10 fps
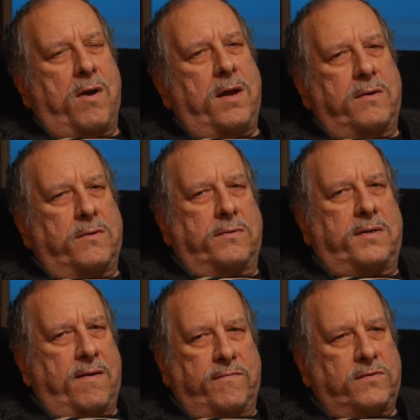I don't
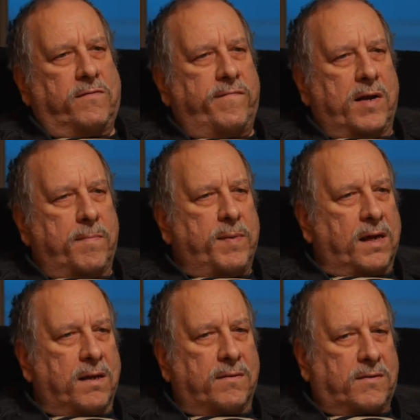have so very
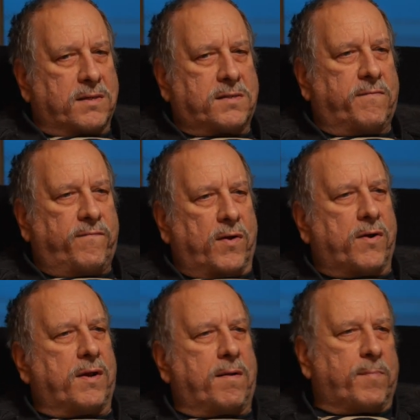big interest of learning,